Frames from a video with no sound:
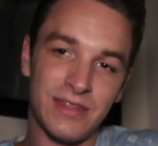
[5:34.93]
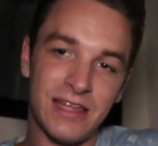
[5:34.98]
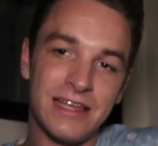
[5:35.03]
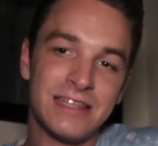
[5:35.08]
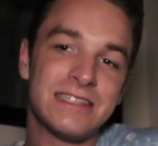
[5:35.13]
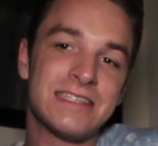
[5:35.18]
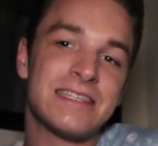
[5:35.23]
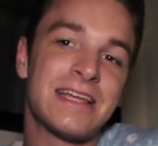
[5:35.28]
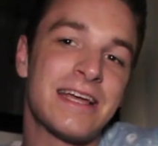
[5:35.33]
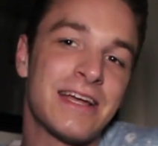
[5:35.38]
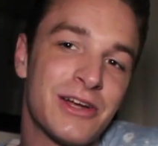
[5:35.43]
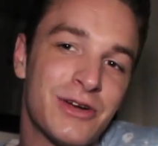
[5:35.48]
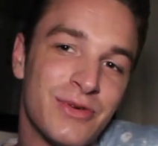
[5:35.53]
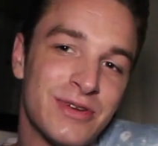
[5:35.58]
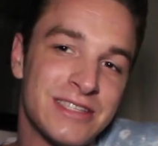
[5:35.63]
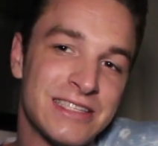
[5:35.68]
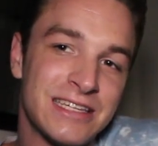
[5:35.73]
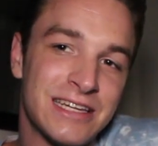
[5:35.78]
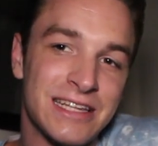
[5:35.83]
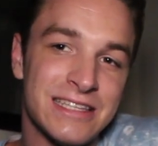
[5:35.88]
it's psychic
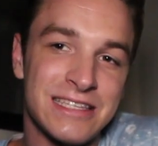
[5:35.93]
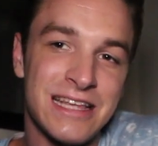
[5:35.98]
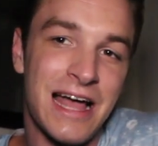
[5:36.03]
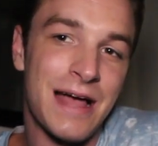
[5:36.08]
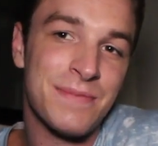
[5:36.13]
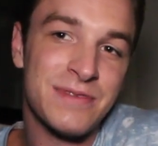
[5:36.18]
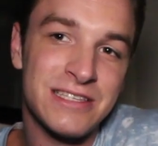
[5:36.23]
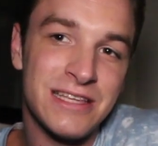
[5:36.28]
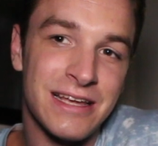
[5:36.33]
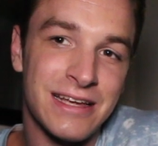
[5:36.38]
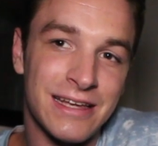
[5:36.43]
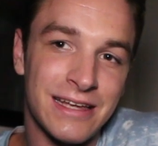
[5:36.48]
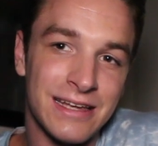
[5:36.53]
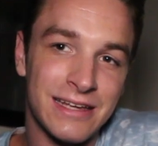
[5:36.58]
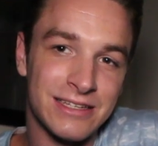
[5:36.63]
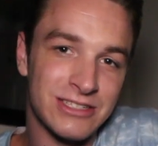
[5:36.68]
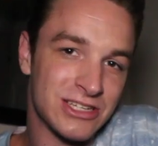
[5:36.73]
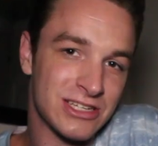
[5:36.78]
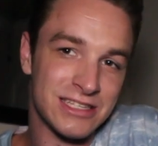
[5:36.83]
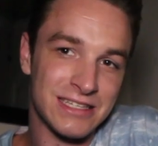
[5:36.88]
coincidence. I'm
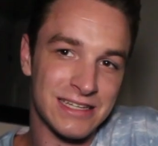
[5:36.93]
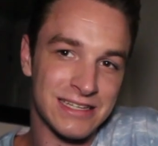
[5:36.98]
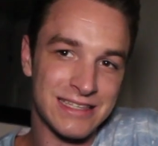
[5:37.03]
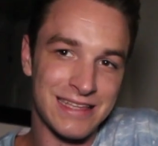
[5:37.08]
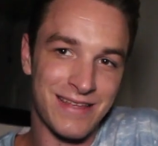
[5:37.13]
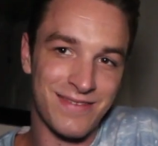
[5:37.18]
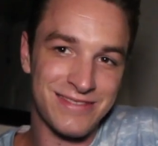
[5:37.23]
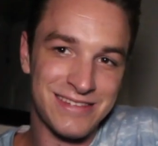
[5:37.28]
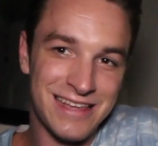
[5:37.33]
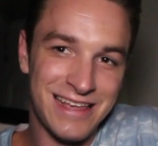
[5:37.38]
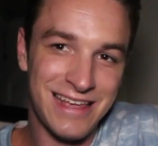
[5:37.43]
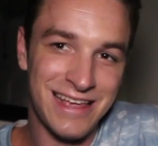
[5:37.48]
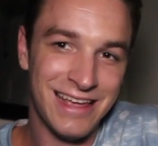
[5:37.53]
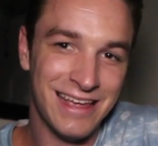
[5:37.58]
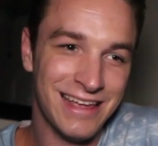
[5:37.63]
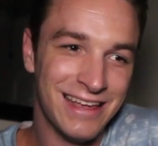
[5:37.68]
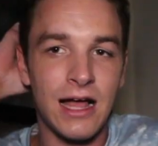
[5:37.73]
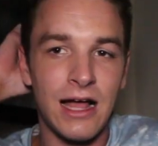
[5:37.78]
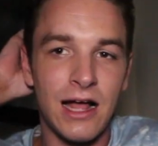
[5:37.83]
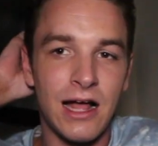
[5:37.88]
psychic, just accept
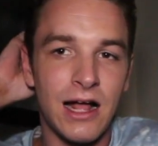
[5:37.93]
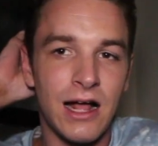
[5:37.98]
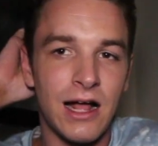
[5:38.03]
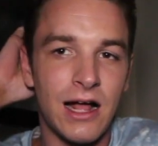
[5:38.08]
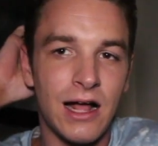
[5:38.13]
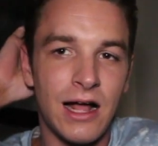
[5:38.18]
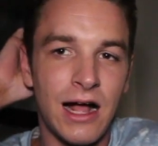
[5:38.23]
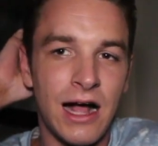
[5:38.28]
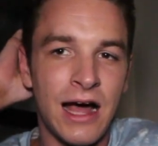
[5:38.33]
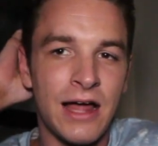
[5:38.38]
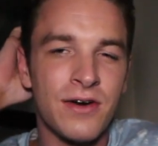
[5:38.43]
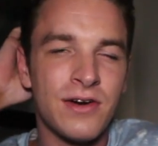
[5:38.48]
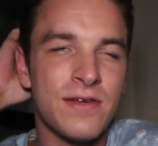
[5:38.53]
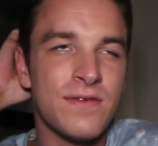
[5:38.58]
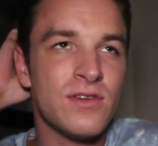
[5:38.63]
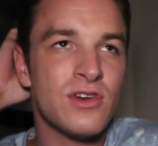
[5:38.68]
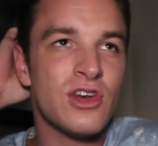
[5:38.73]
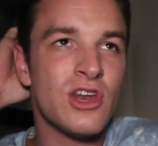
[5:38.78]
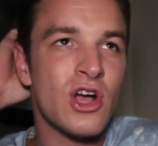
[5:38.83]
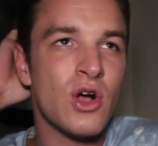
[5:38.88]
it. I don't
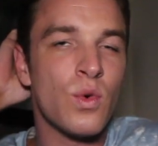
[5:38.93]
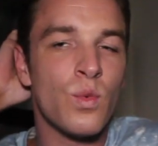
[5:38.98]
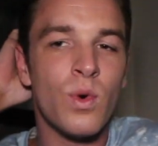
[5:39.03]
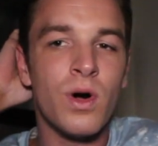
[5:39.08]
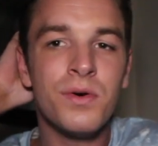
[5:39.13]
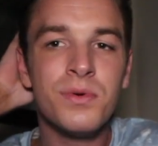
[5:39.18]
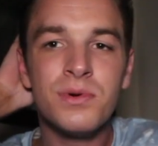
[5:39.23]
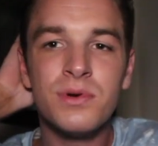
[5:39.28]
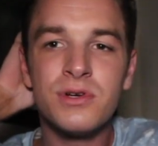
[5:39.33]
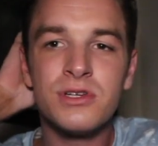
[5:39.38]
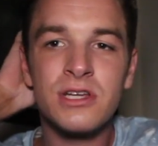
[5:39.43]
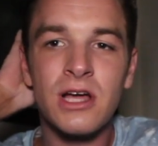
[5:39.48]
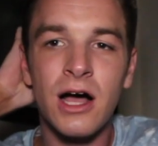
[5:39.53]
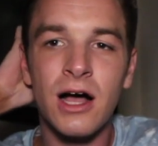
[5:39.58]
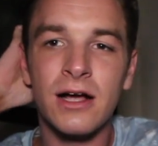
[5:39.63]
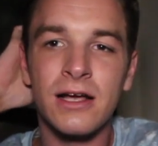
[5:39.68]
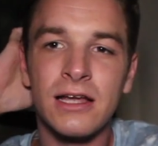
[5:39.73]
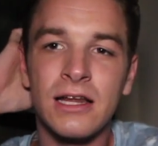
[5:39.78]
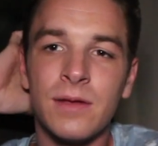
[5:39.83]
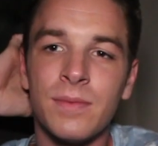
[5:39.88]
even know what we were
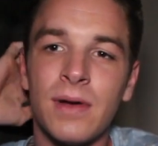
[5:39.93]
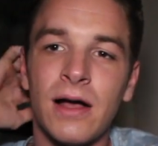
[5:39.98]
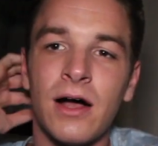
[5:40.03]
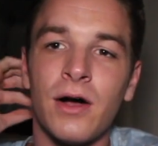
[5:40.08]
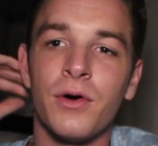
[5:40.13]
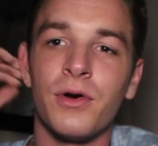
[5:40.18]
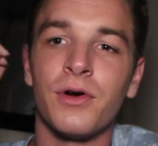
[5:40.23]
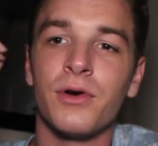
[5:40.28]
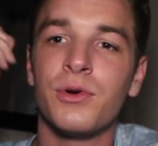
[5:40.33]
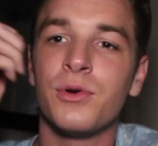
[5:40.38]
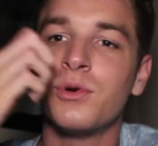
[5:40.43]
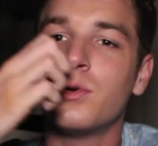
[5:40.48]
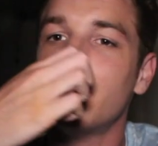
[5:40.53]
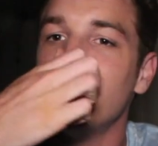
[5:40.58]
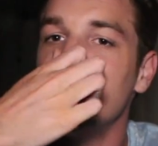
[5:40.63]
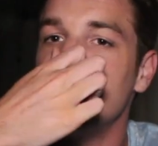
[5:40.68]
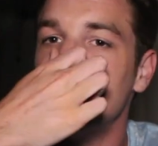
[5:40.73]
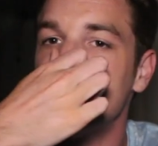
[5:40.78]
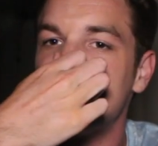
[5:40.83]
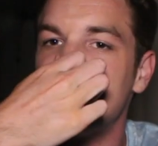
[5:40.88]
talking about or who
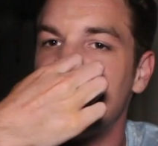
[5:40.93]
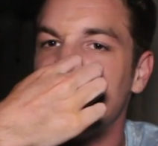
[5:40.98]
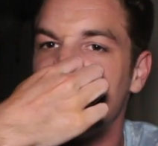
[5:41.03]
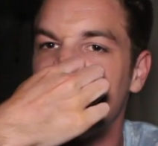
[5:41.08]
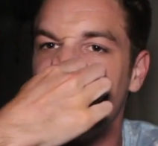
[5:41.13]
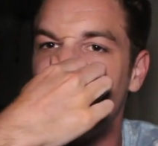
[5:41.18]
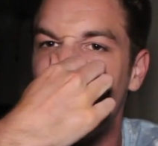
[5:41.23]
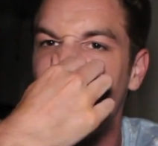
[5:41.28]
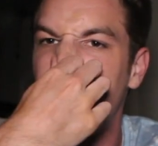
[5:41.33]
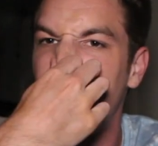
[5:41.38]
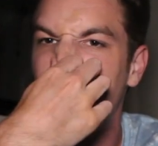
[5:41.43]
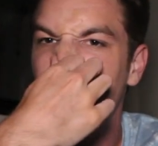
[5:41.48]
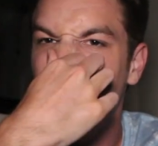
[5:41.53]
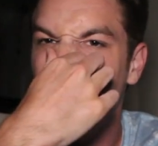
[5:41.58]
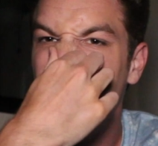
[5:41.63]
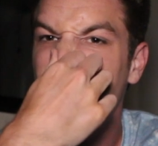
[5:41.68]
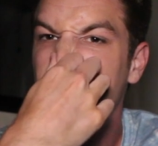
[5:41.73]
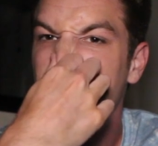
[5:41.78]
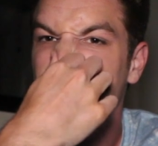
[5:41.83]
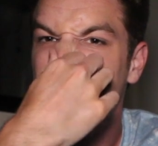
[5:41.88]
we were talking about,
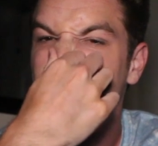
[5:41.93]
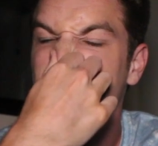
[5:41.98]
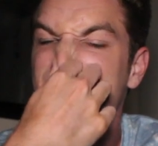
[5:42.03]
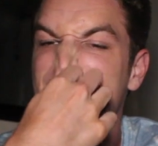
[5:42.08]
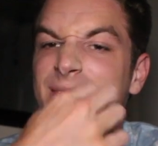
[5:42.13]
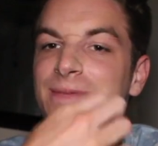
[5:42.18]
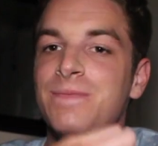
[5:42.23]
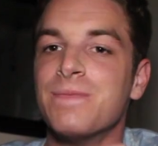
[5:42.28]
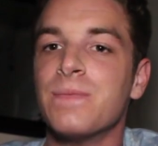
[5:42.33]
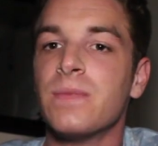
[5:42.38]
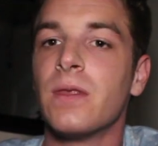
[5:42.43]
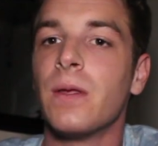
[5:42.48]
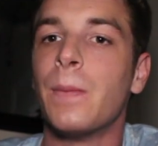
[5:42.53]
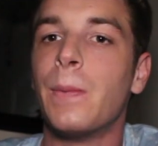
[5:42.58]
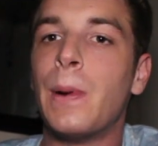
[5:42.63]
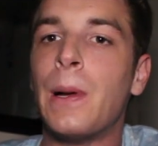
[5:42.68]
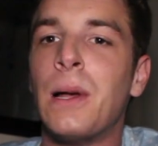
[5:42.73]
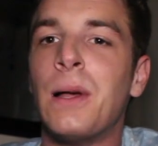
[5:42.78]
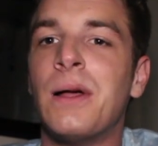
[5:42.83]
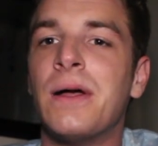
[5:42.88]

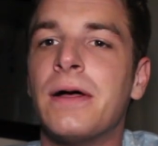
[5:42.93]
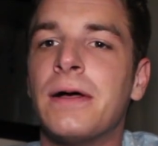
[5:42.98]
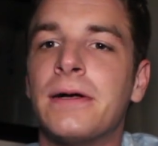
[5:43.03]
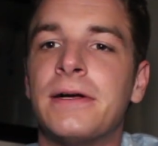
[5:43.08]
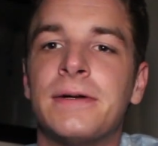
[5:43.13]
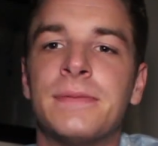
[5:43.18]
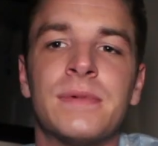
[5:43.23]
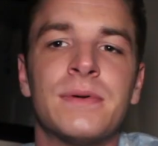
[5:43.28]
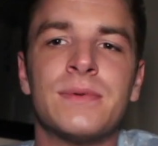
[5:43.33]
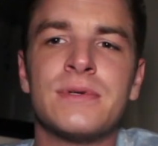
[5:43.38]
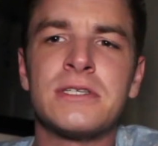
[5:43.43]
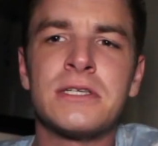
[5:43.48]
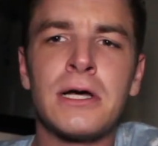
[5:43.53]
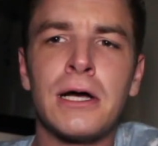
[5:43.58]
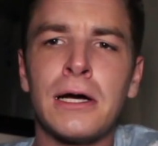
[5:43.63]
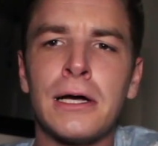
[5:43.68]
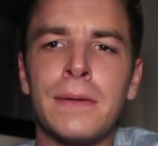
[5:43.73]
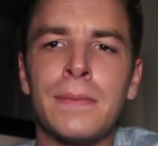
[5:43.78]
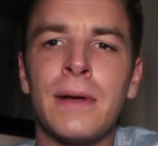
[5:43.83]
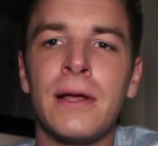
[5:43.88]
but it was
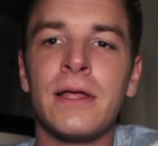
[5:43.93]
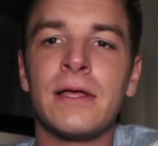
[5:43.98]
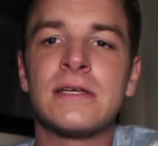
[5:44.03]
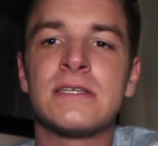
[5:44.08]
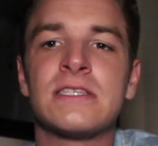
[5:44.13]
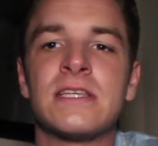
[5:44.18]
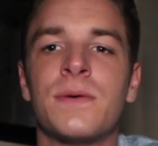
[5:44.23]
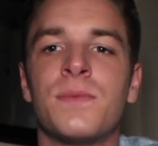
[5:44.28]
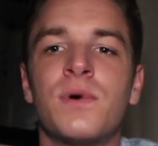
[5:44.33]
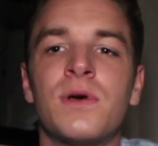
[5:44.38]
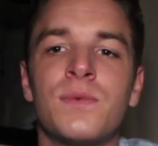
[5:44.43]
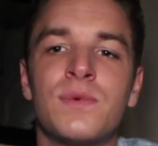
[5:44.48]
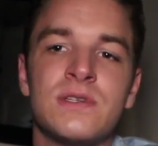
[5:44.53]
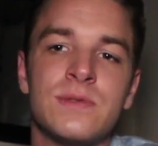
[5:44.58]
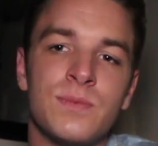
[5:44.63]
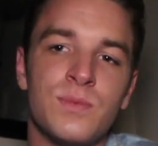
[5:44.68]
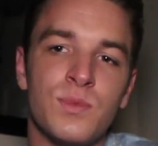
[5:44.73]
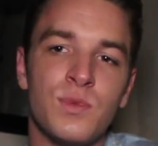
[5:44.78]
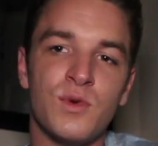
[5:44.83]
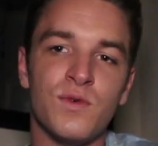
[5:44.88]
talking about like someone
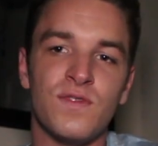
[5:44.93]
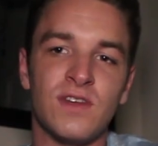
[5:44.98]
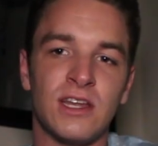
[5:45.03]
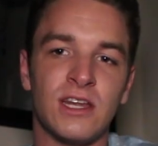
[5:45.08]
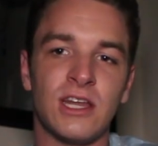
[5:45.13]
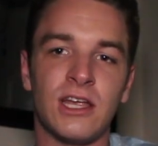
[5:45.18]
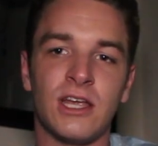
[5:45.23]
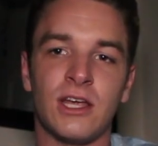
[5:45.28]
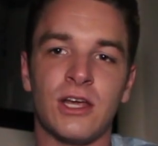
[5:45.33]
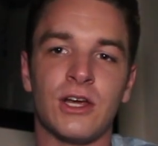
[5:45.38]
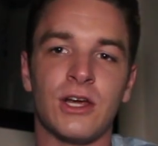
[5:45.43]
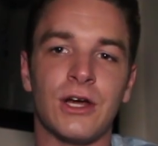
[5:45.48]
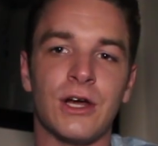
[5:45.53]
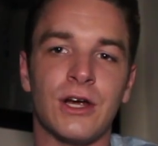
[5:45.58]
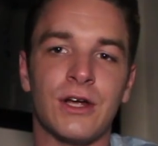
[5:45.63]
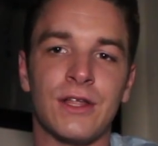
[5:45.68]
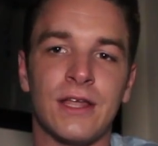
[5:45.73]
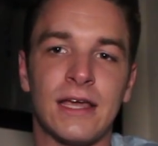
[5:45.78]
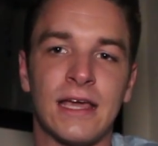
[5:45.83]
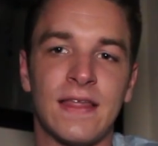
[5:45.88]
was moving
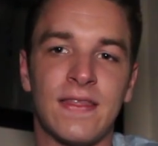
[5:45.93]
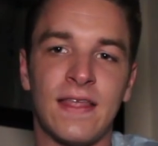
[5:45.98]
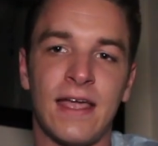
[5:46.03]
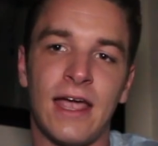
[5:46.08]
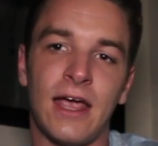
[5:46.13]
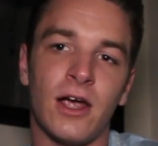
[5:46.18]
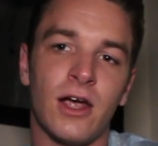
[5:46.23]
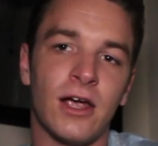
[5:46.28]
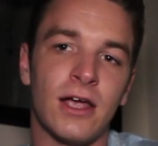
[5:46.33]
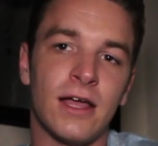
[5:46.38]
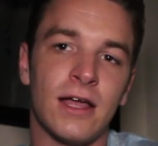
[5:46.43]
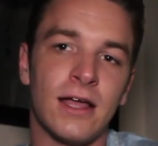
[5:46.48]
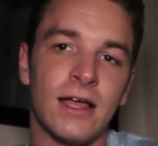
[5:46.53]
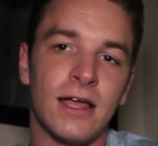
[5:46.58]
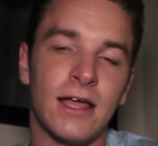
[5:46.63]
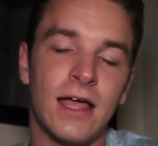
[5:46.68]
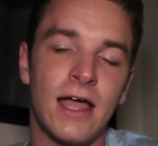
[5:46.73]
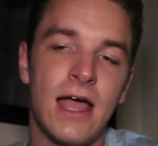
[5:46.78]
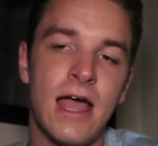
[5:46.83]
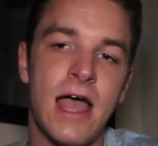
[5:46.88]
here, like in the
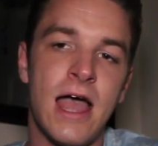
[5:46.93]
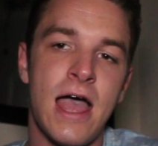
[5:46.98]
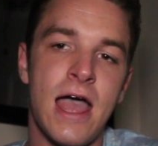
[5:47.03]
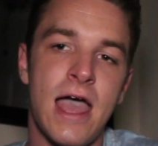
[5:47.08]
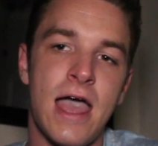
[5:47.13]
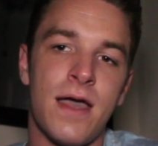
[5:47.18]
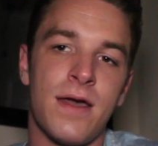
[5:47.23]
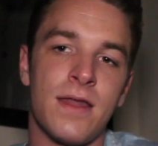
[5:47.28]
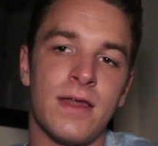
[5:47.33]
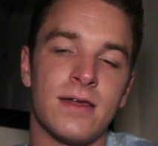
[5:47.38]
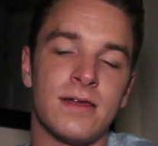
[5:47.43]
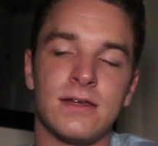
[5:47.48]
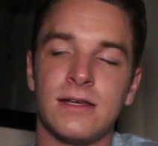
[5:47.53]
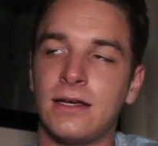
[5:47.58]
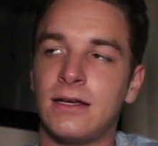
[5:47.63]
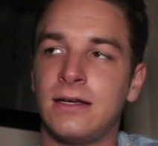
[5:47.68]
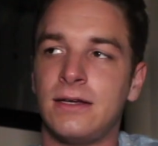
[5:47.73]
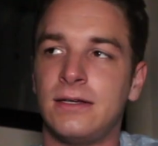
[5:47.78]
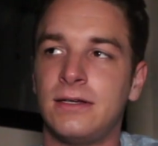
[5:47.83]
area, and